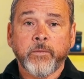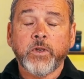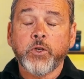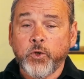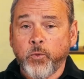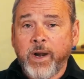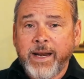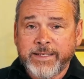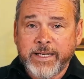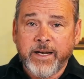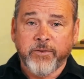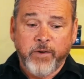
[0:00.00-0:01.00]
Do you want to
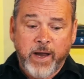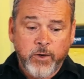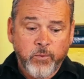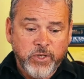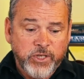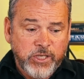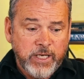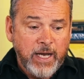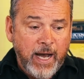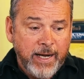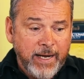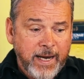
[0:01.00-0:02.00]
identify? Do you want to see God